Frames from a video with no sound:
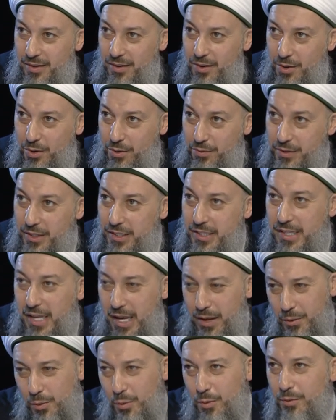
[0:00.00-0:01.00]
of this.
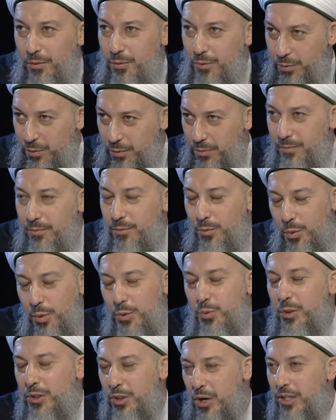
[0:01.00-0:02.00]
What
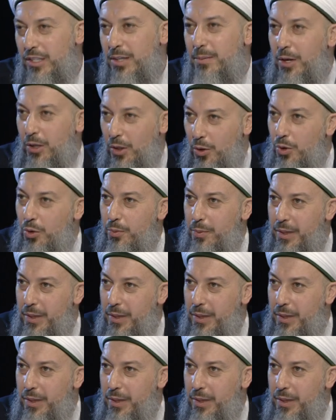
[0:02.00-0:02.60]
we talked about a little bit.